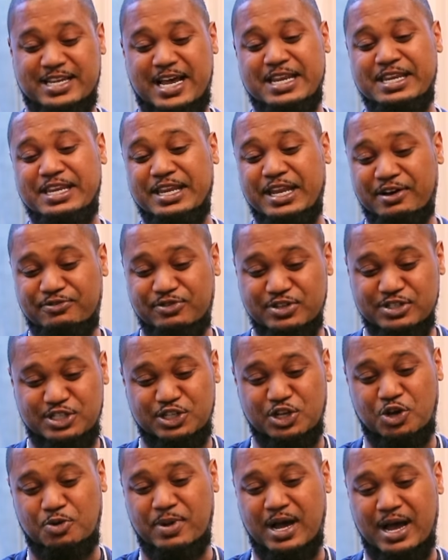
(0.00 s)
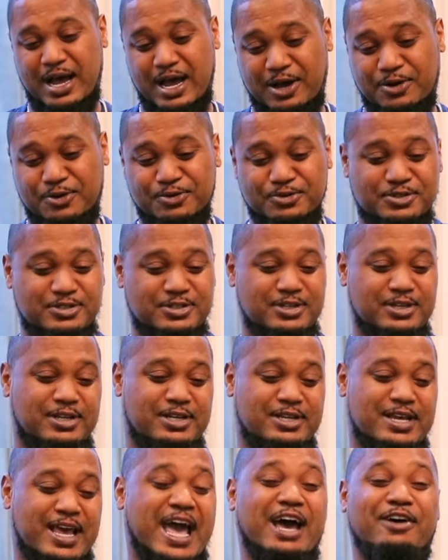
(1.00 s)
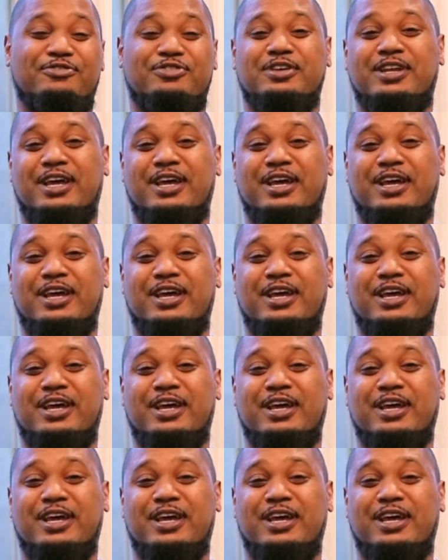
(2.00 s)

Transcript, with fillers: I never saw my house after